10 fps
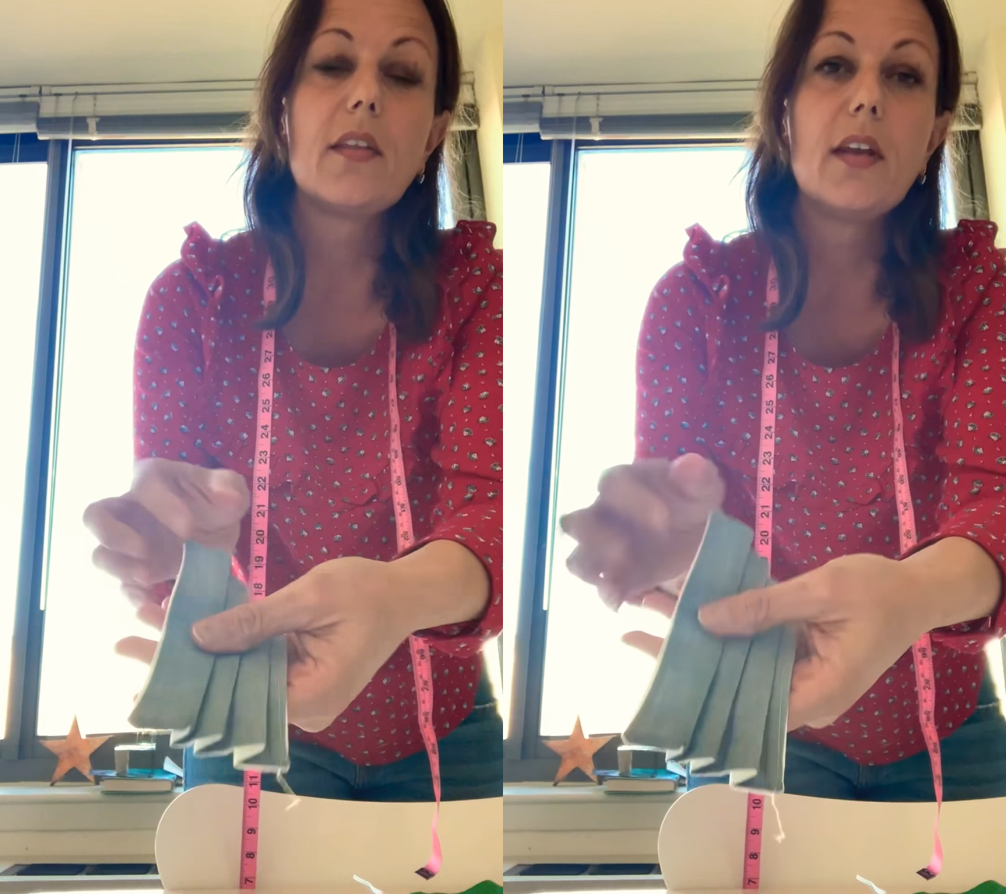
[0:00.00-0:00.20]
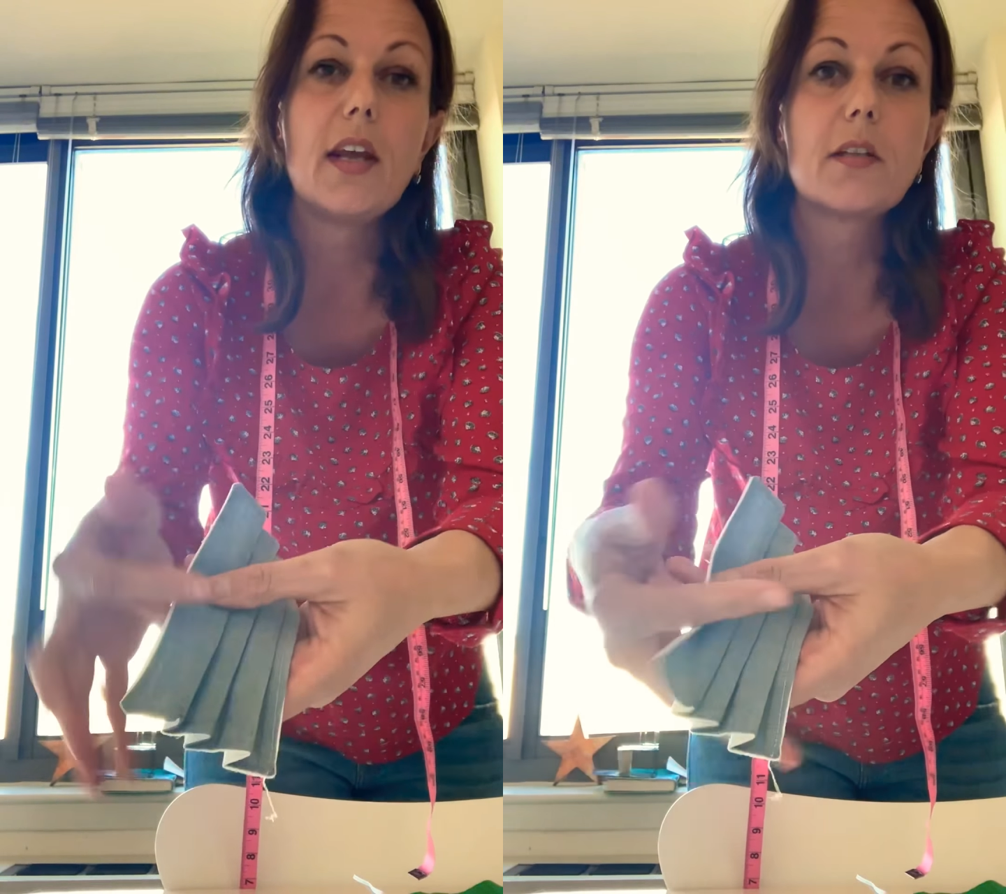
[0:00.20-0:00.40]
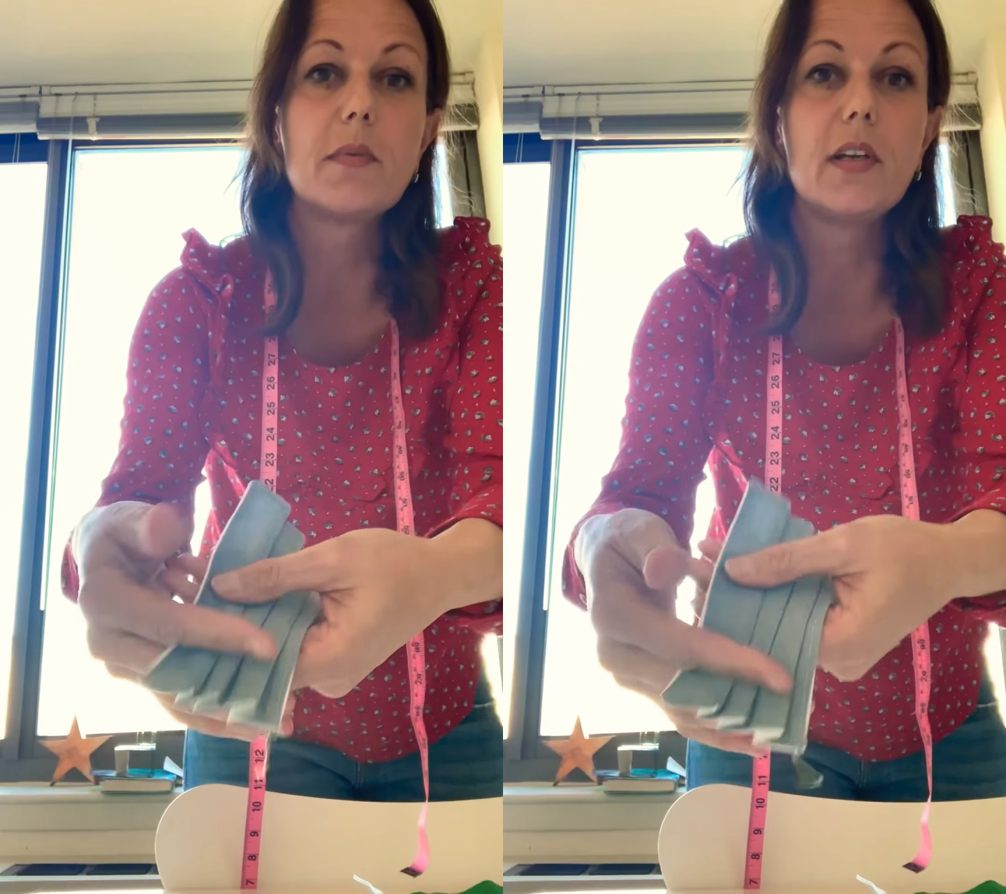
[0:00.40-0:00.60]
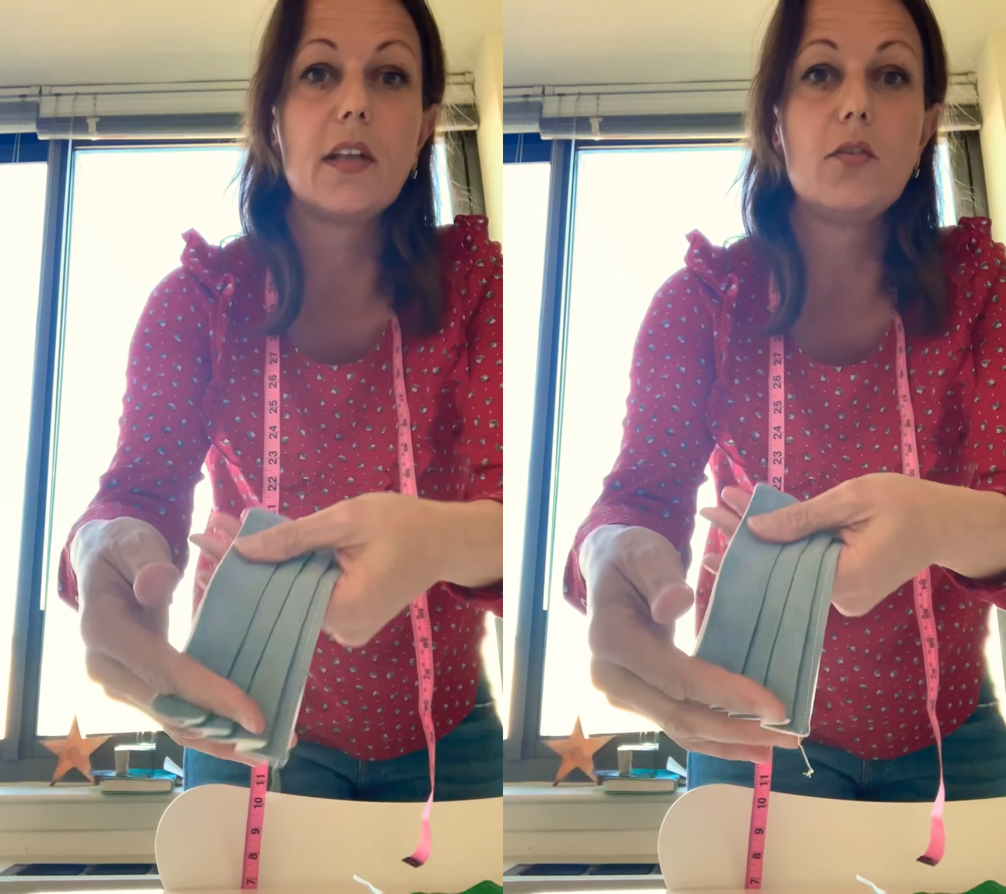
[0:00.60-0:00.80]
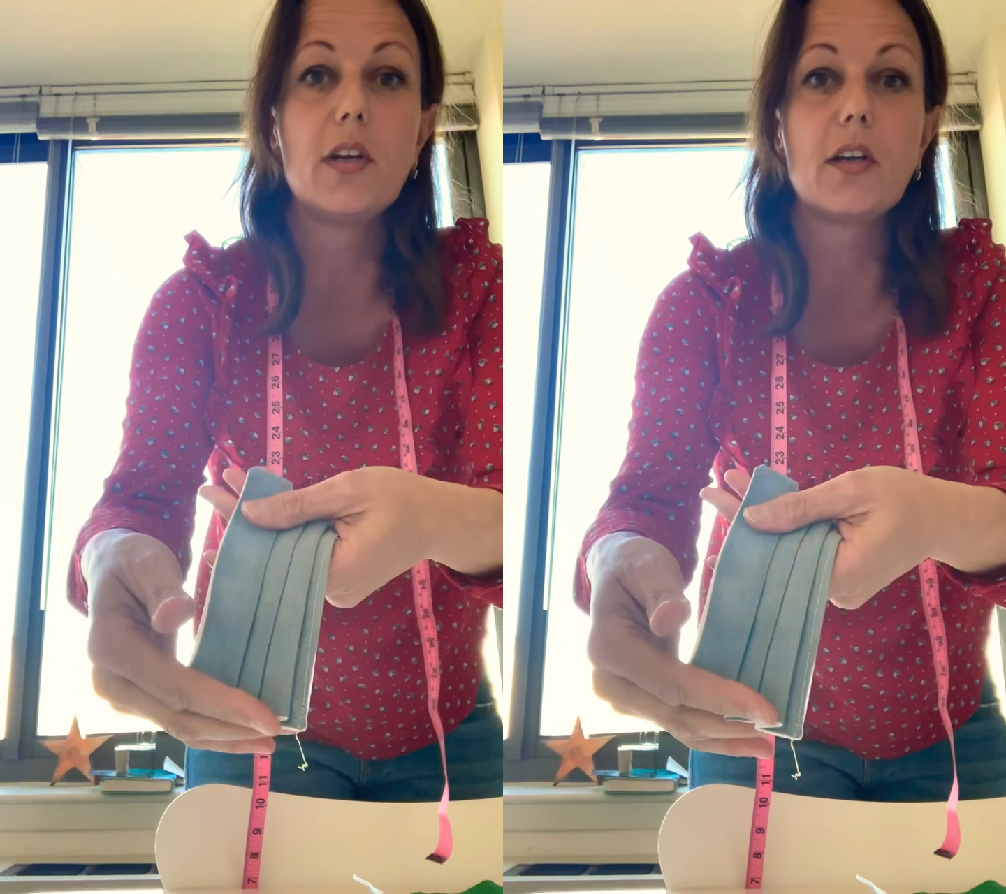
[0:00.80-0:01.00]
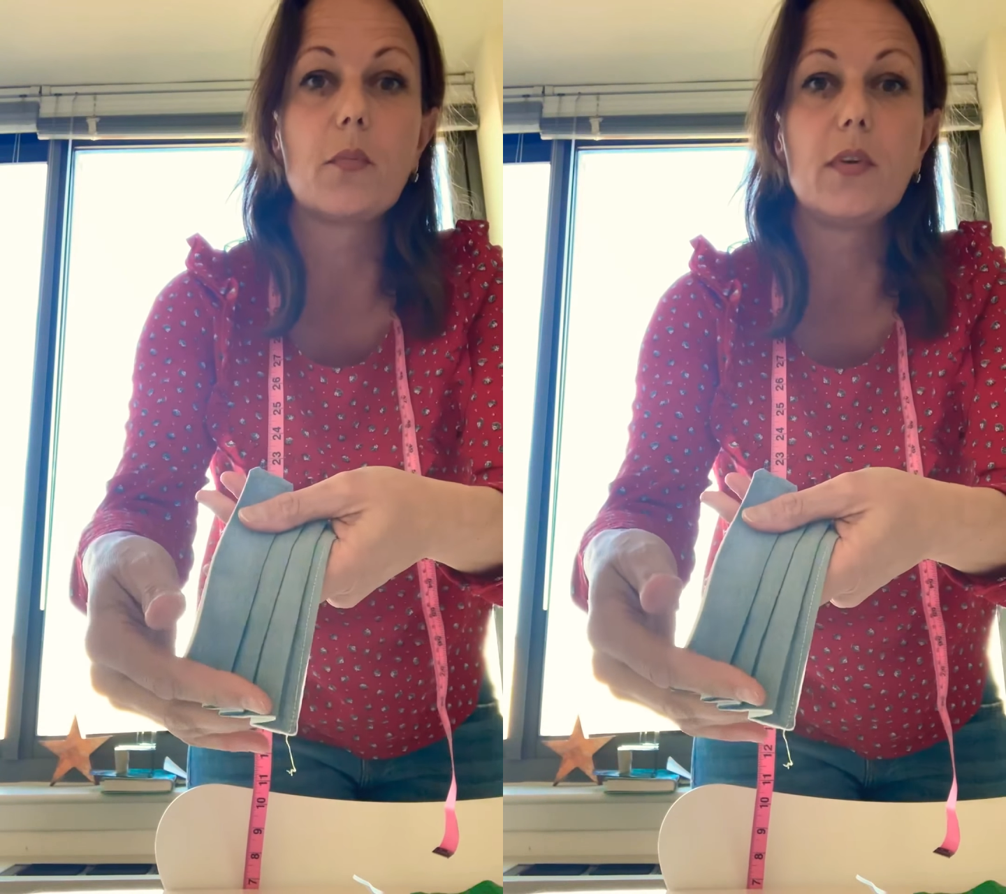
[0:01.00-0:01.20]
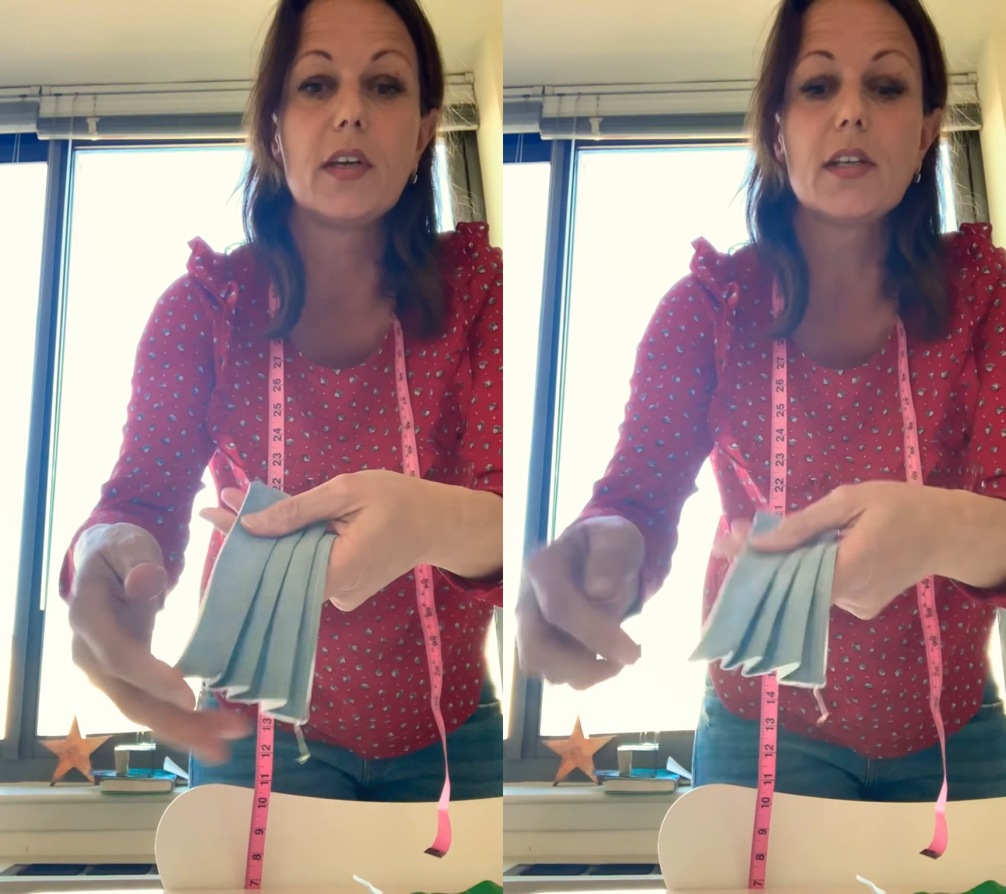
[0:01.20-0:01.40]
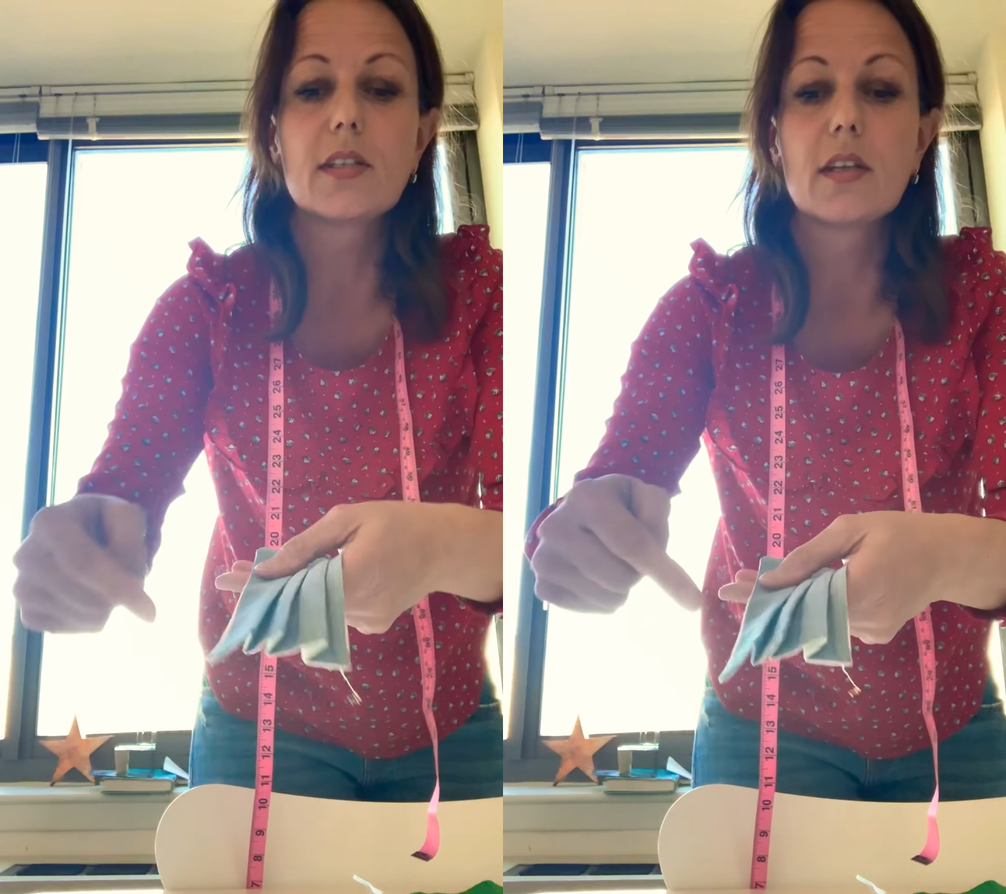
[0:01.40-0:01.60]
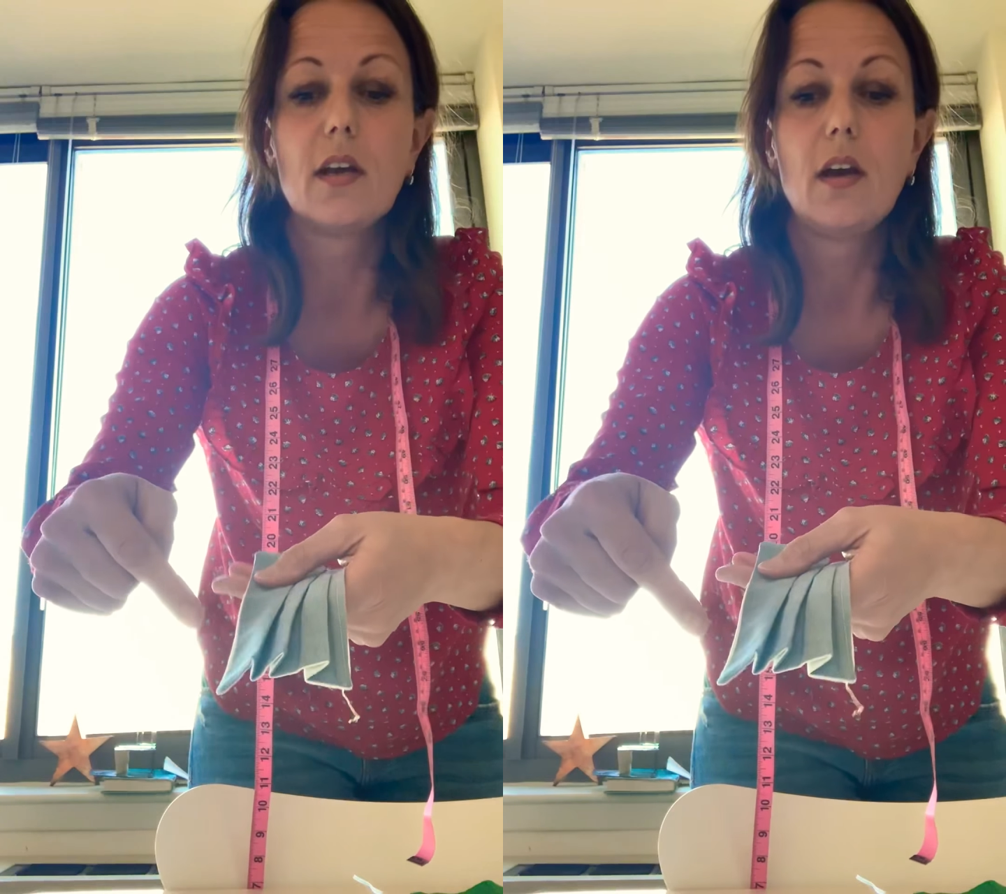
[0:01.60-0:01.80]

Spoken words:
and the next pleat, and you end up with this.